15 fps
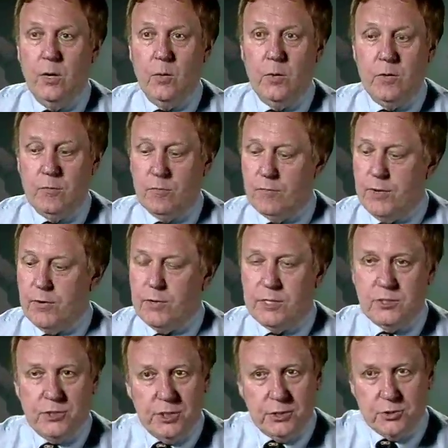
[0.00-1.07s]
we will very
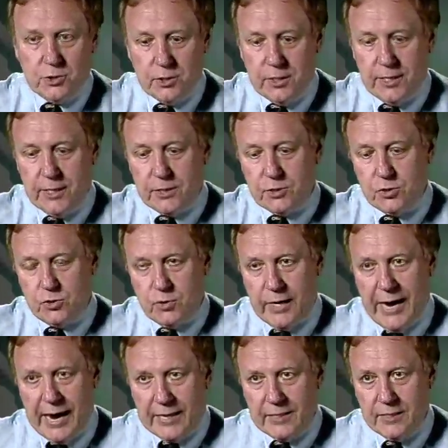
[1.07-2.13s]
gingerly
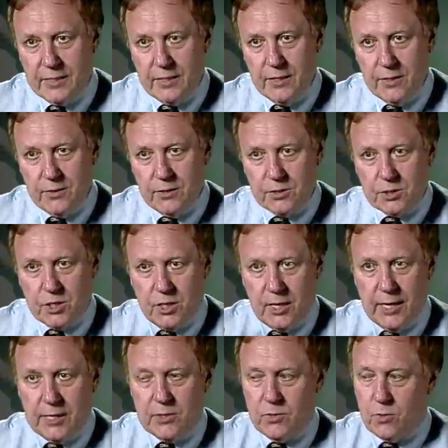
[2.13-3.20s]
extract this
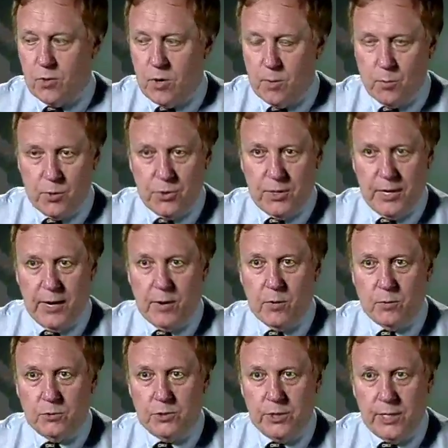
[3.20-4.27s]
collector arm with the
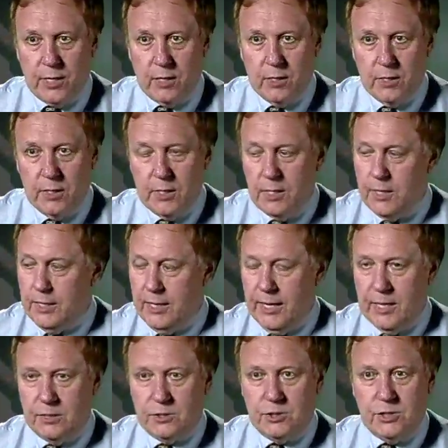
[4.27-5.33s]
aerogel
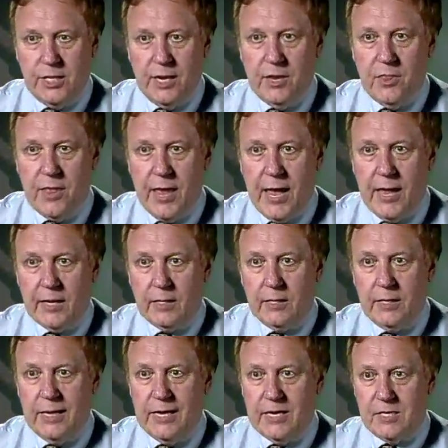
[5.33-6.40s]
and send that
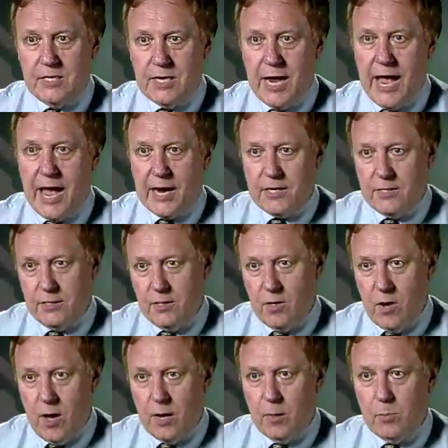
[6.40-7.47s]
intact
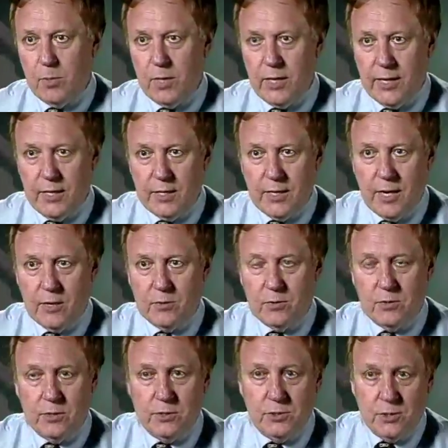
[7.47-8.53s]
on a plane down
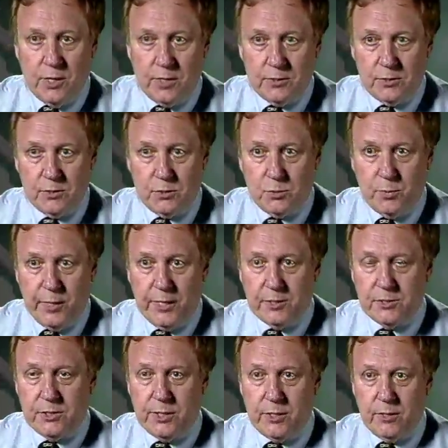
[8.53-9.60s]
to the Johnson Space
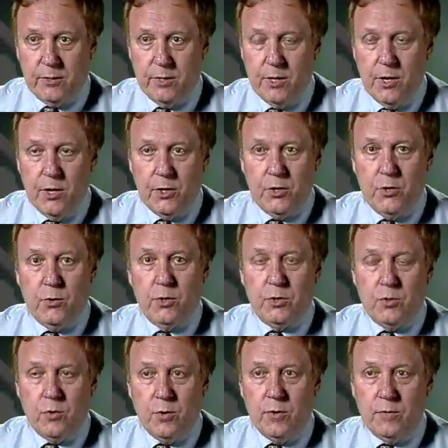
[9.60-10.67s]
Center
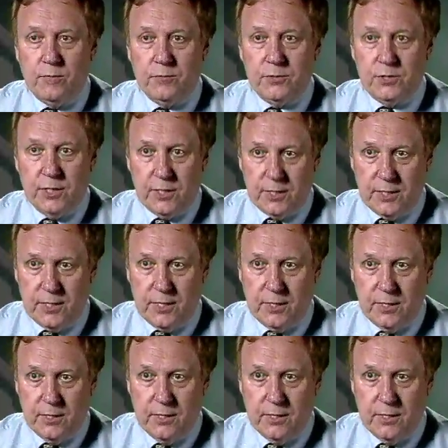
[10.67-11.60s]
curatorial facility.